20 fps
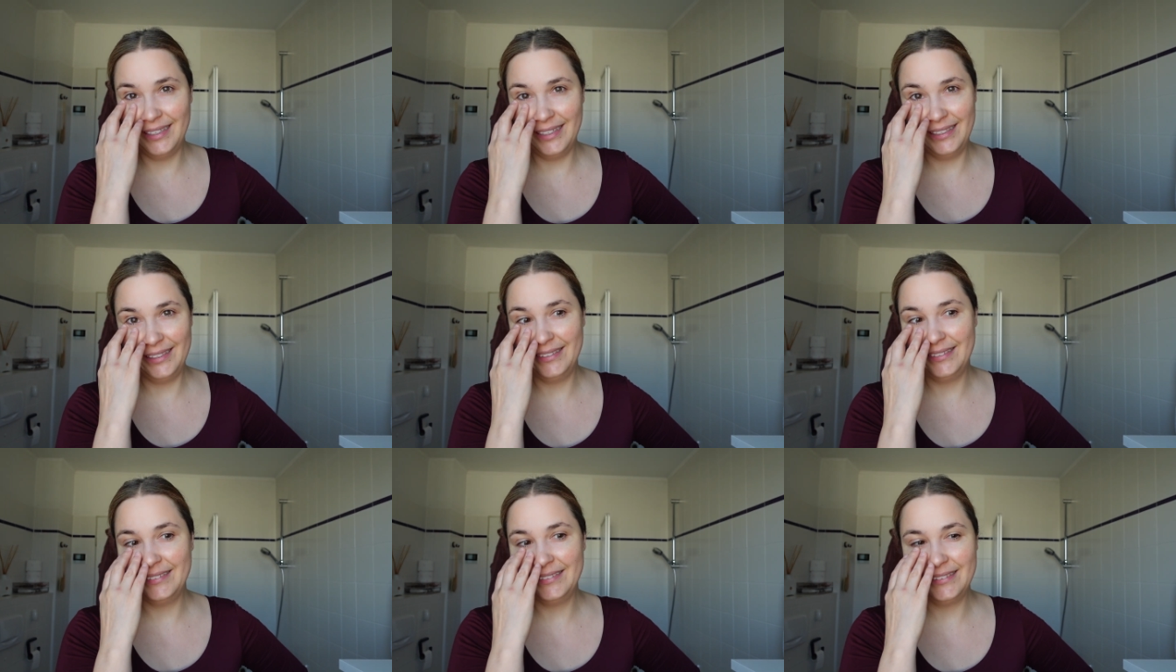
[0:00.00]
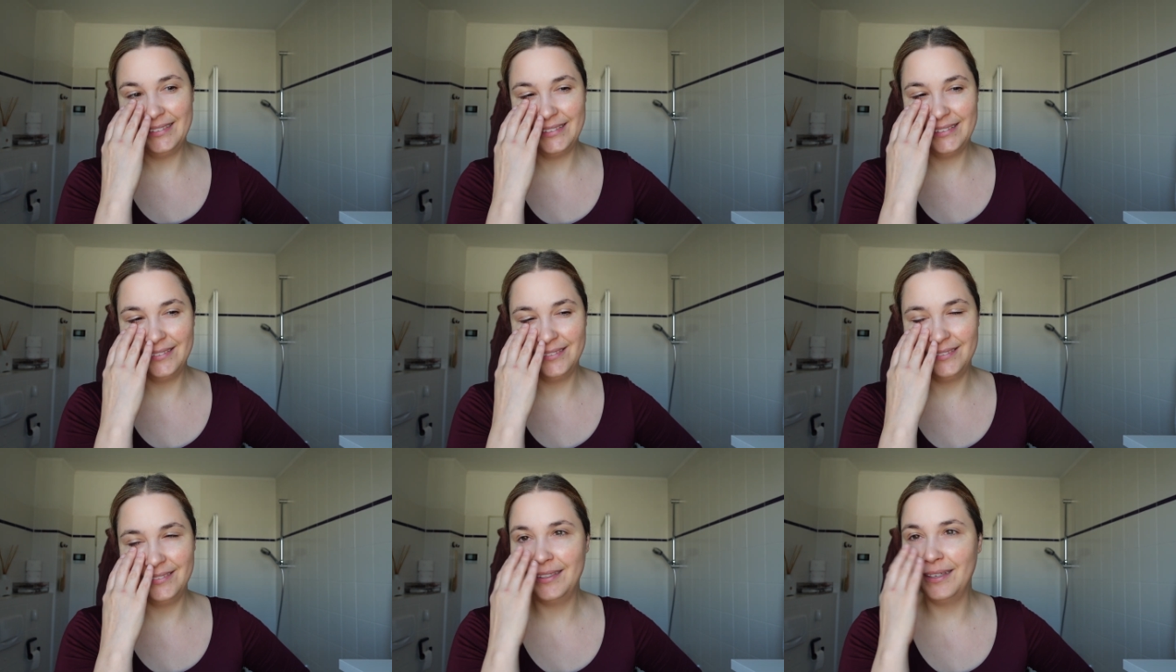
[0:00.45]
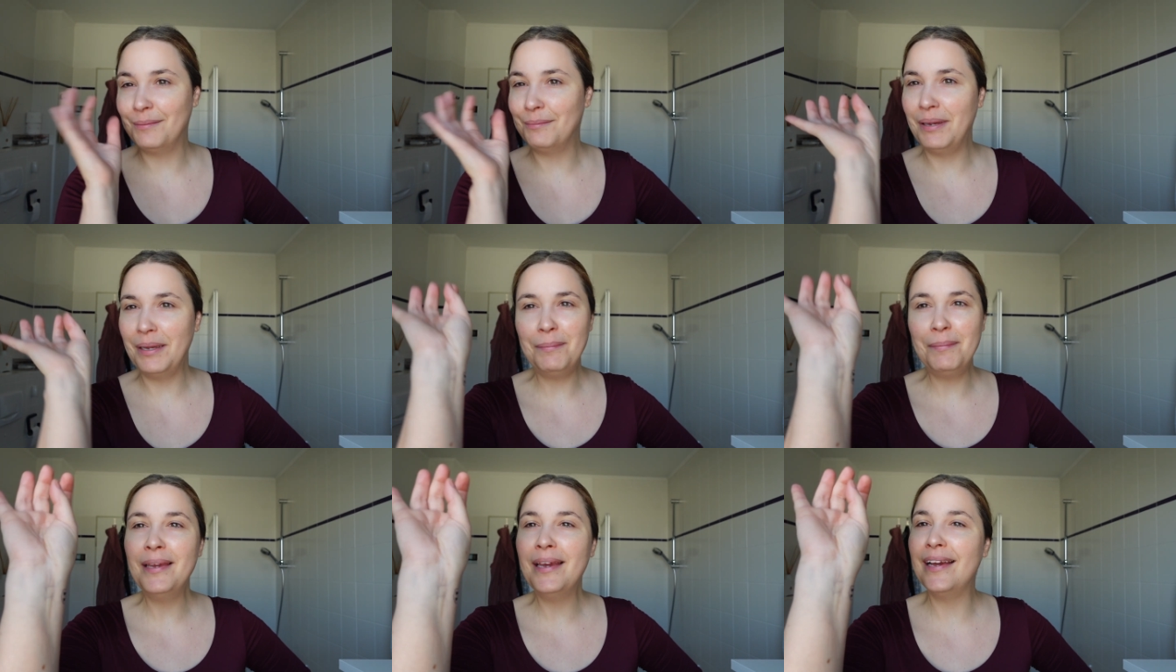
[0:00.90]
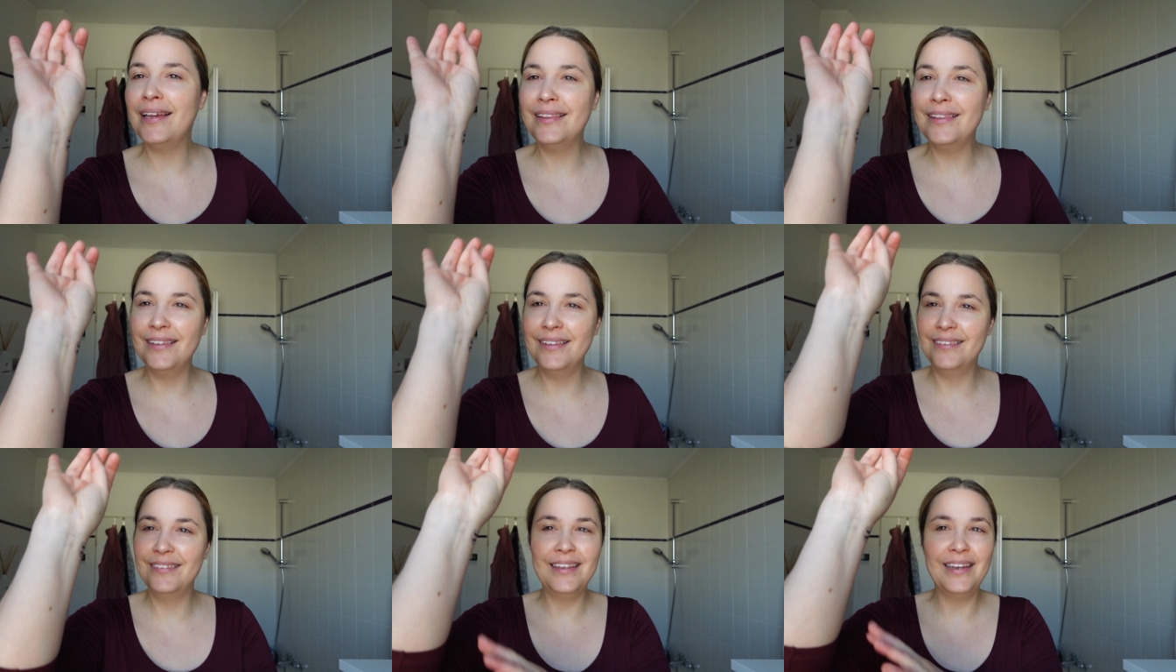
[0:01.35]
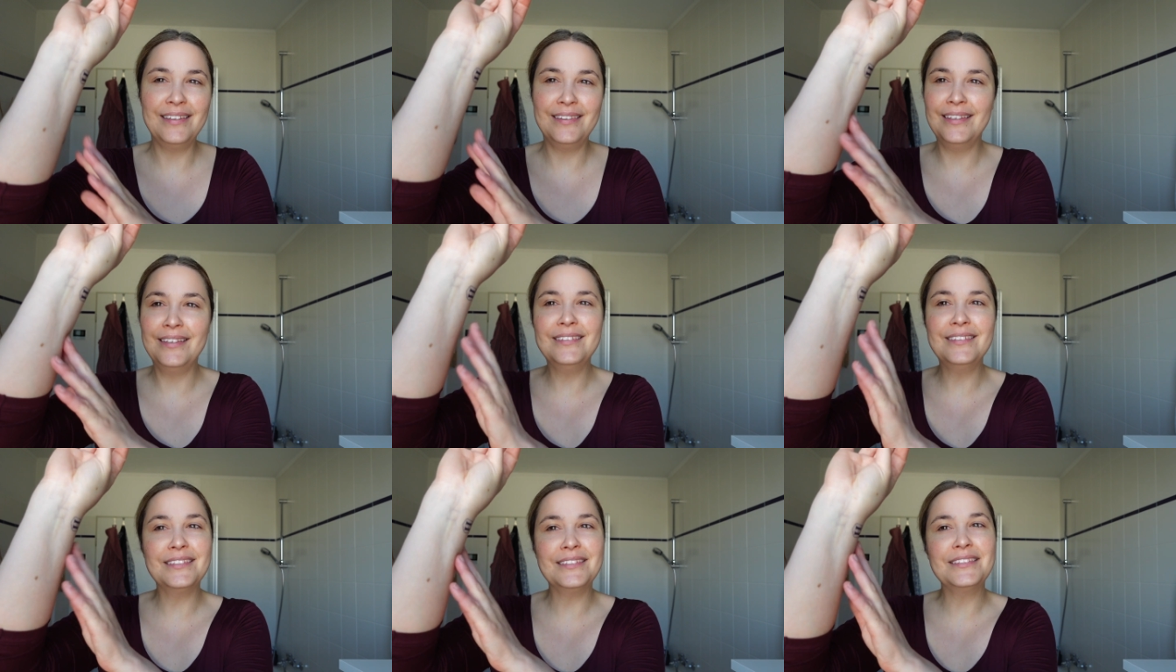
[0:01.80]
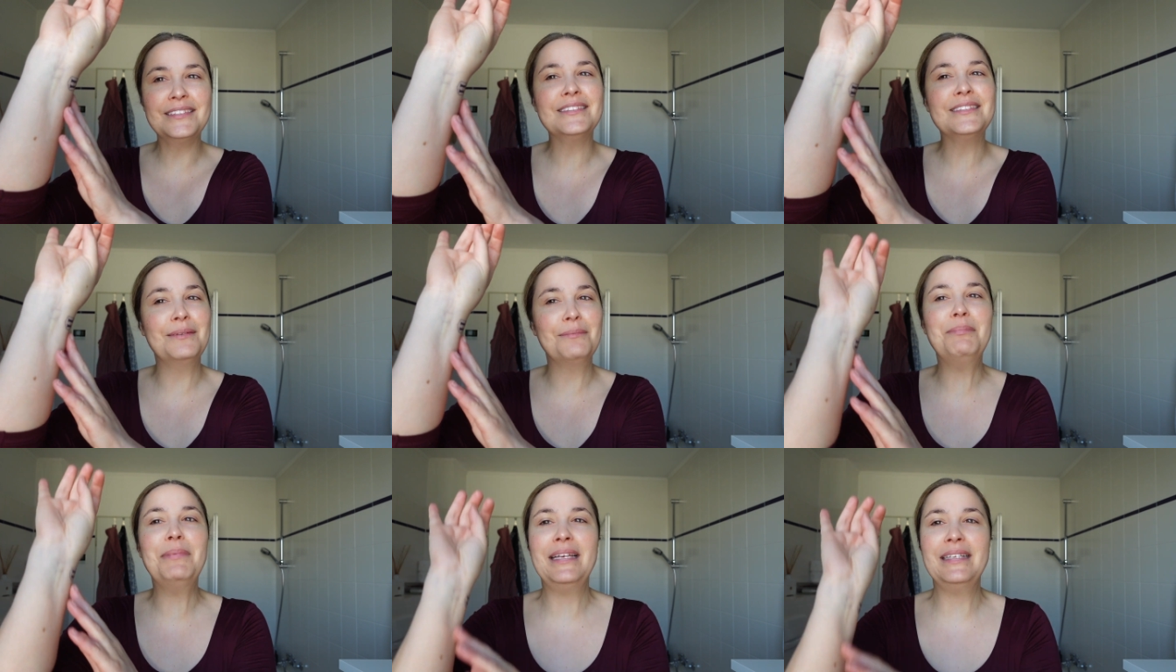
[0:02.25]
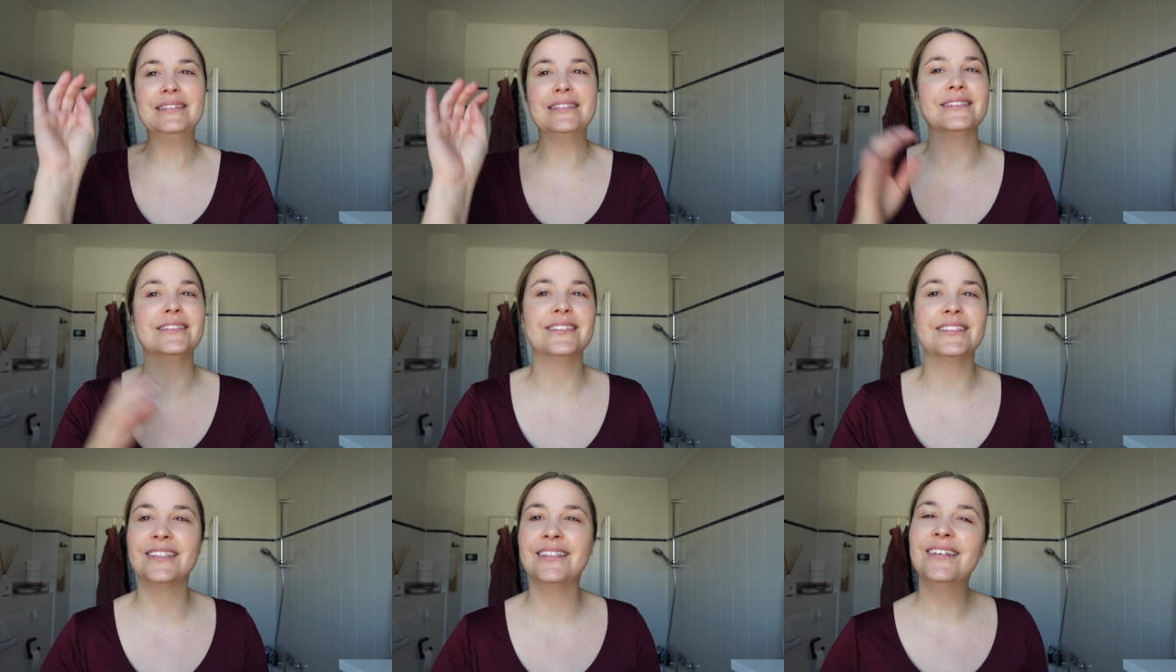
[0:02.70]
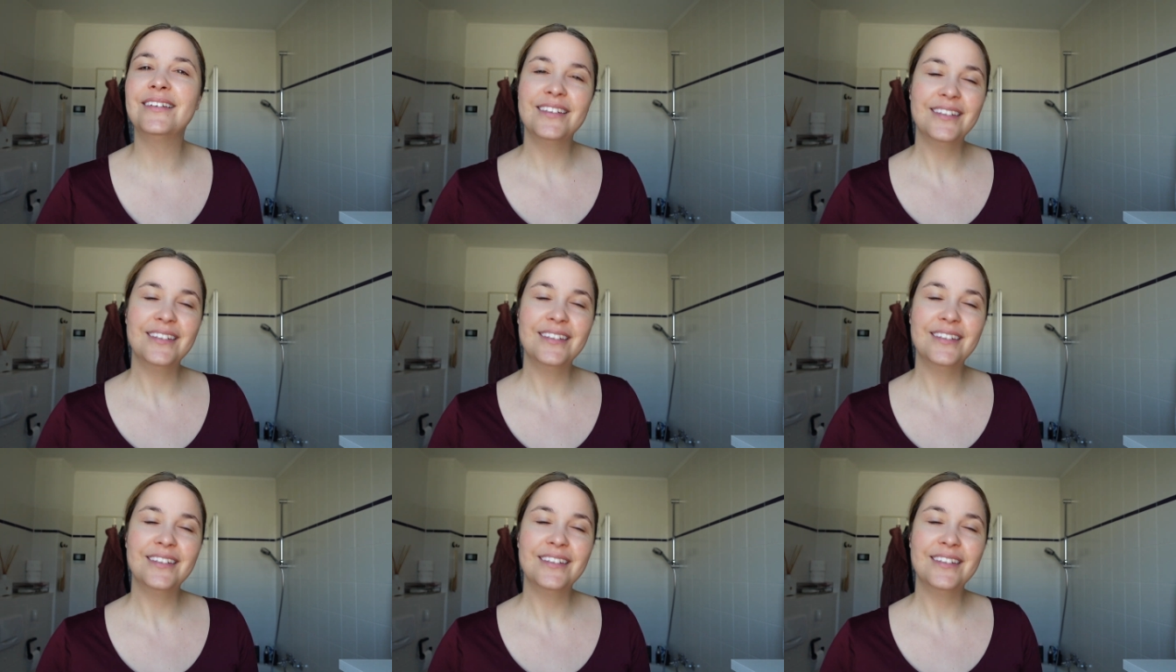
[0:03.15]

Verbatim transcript: and yeah, maybe I, I think this is the best